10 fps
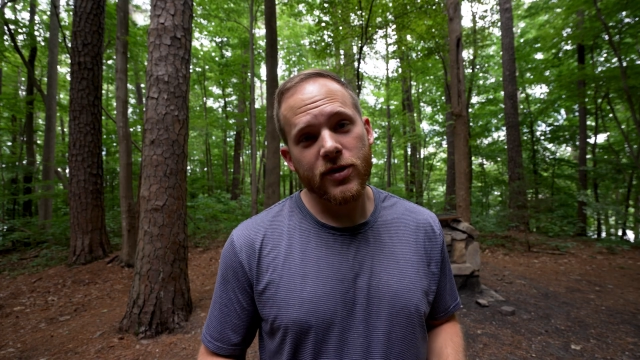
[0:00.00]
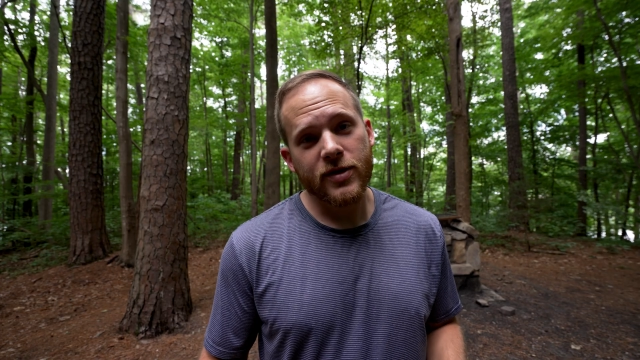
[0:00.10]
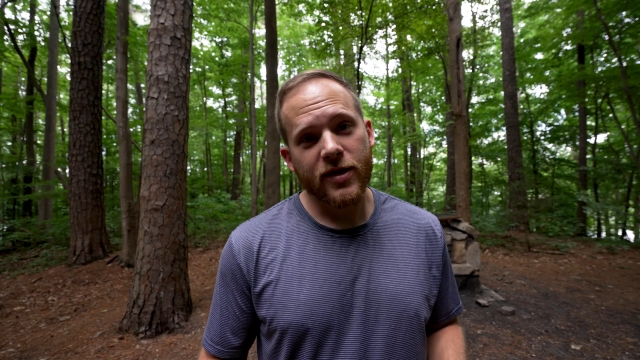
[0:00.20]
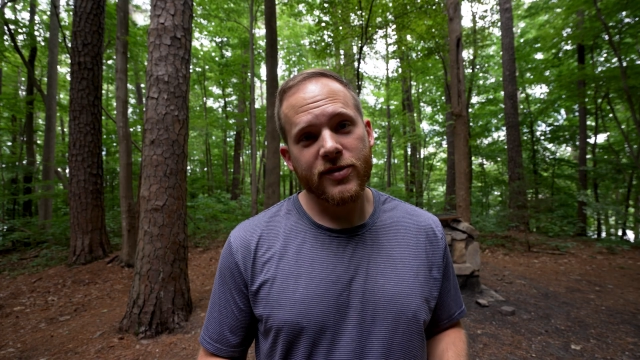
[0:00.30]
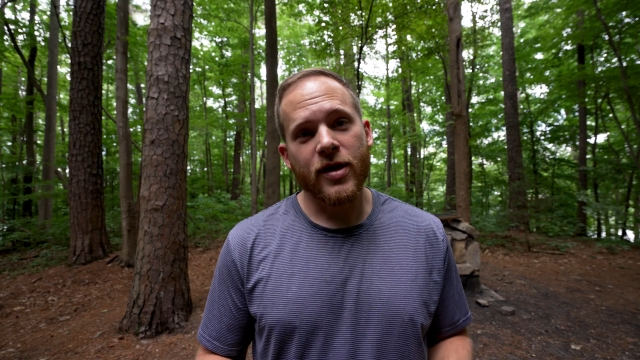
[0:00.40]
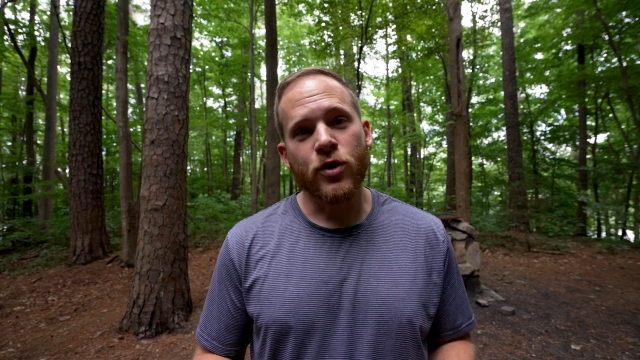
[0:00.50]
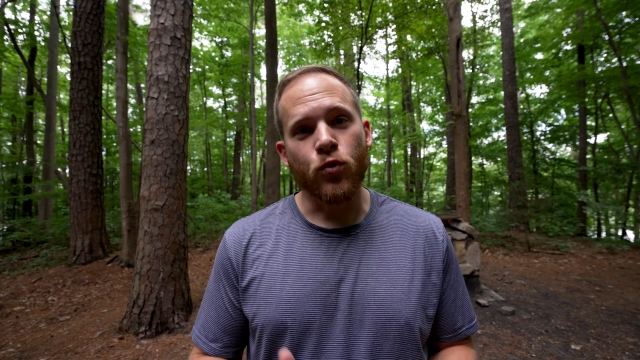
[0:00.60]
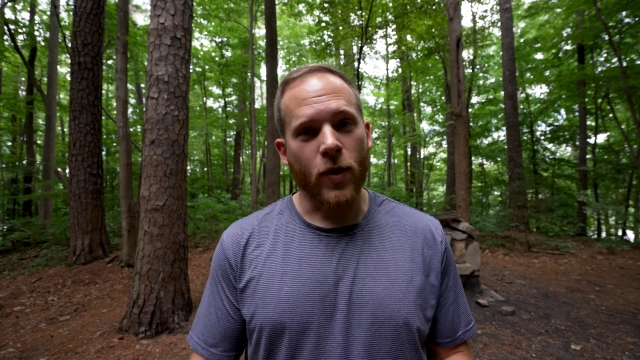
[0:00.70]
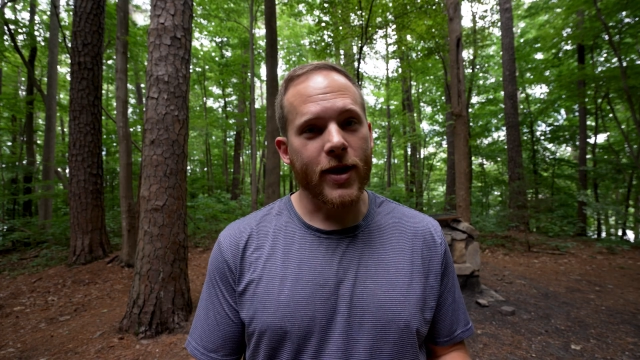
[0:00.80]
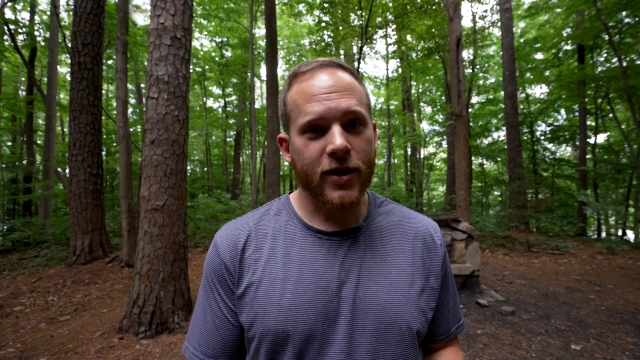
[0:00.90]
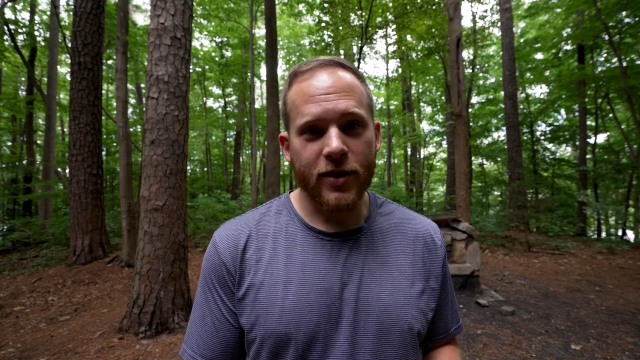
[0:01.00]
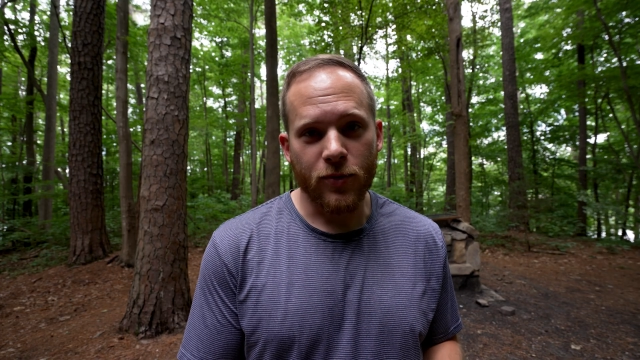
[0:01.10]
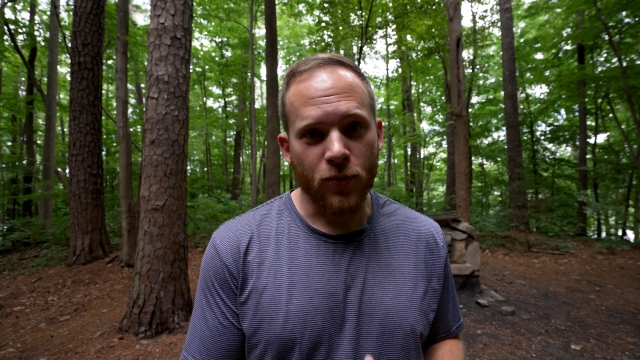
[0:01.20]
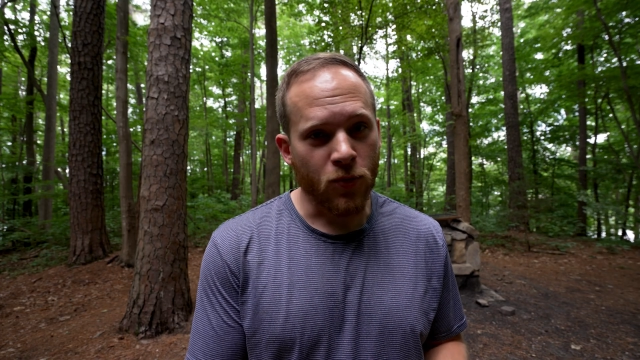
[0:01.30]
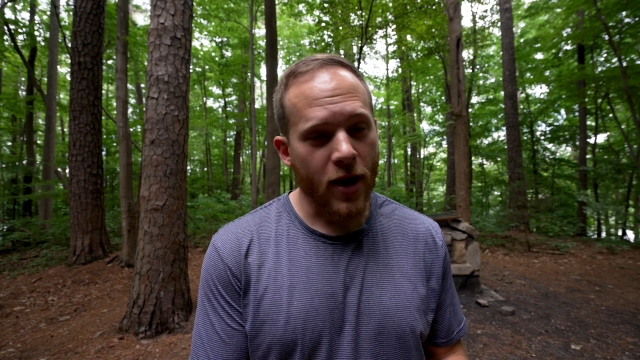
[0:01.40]
the test, they graded it
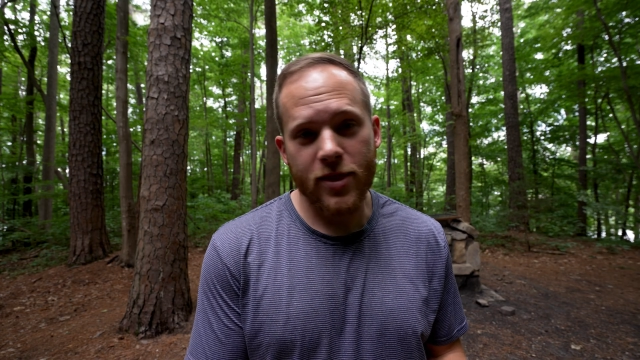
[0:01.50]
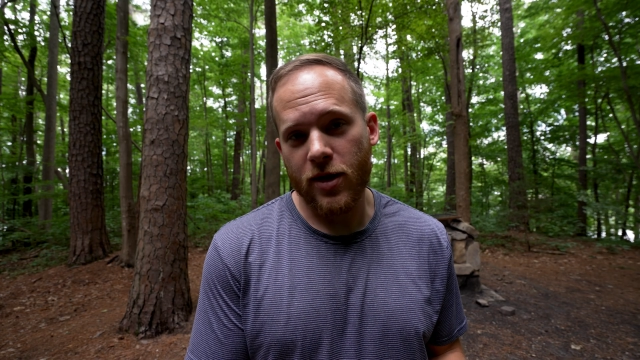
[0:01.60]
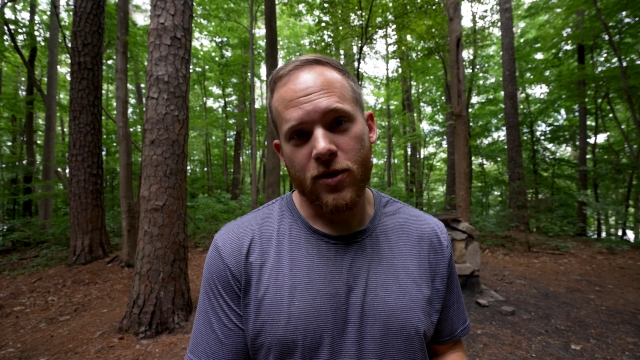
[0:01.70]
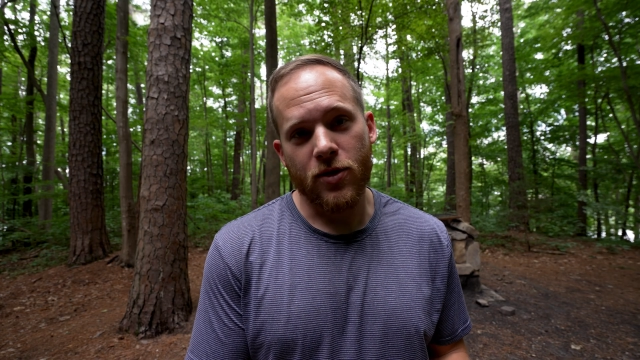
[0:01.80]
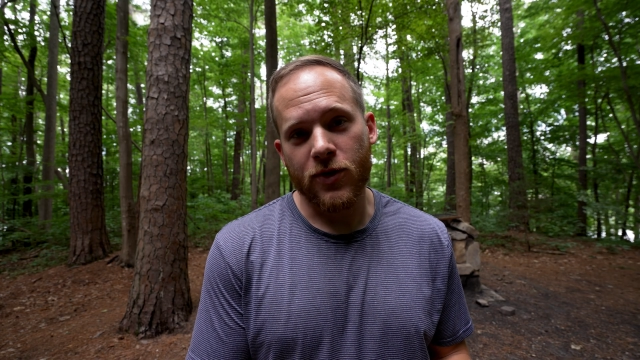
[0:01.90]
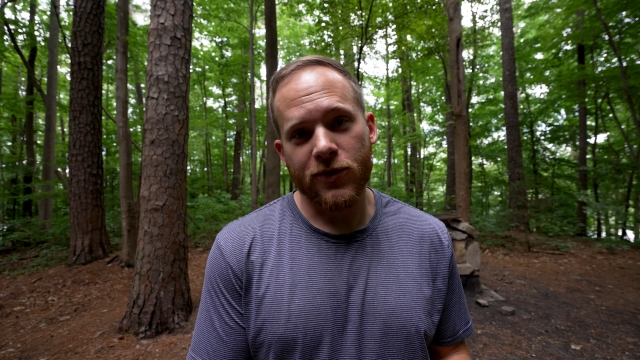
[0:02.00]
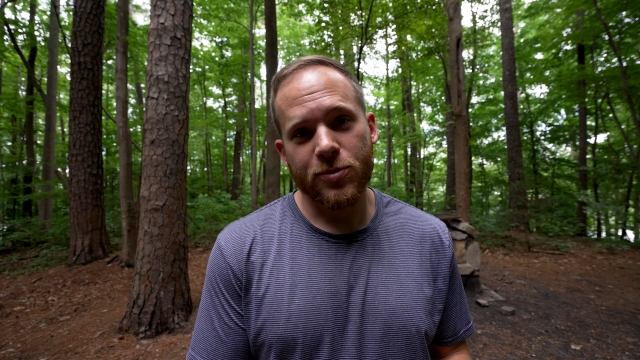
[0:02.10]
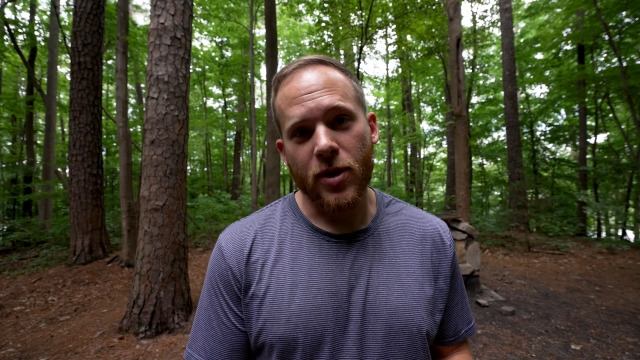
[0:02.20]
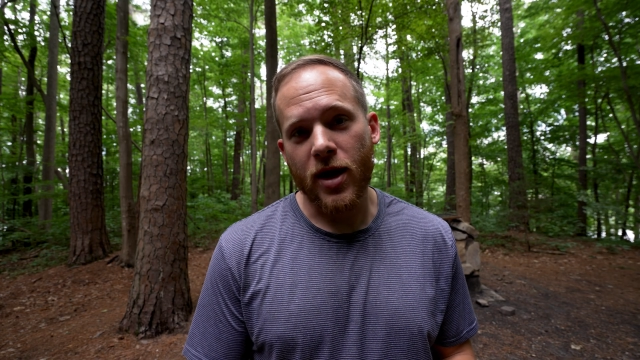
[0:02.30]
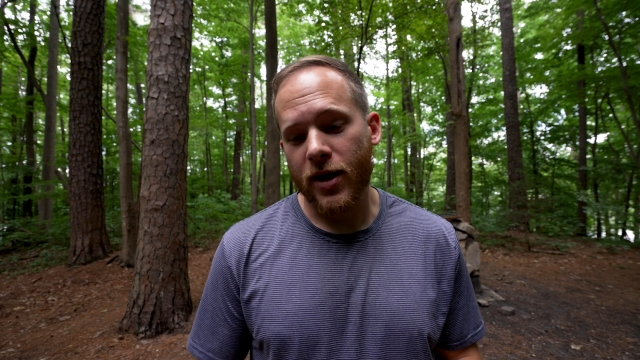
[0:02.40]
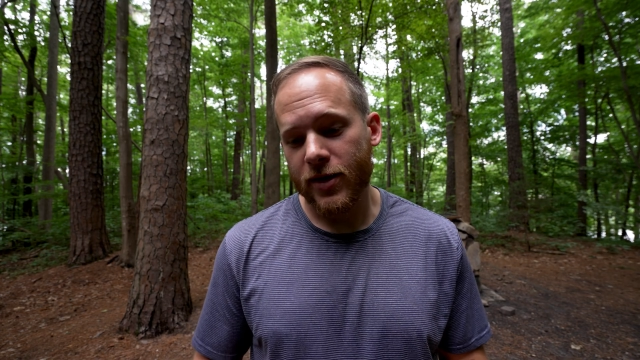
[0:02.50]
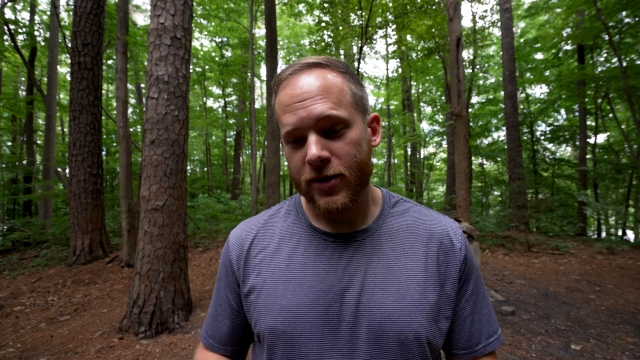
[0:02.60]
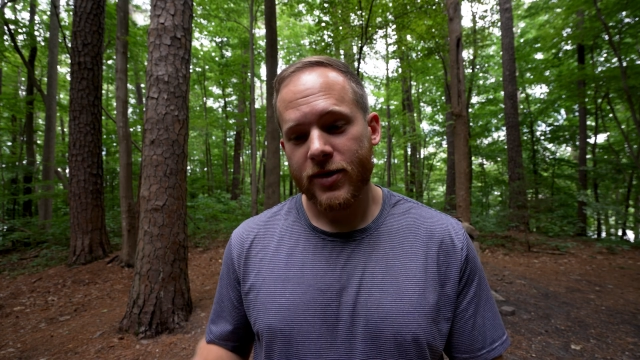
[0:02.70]
right there on the spot,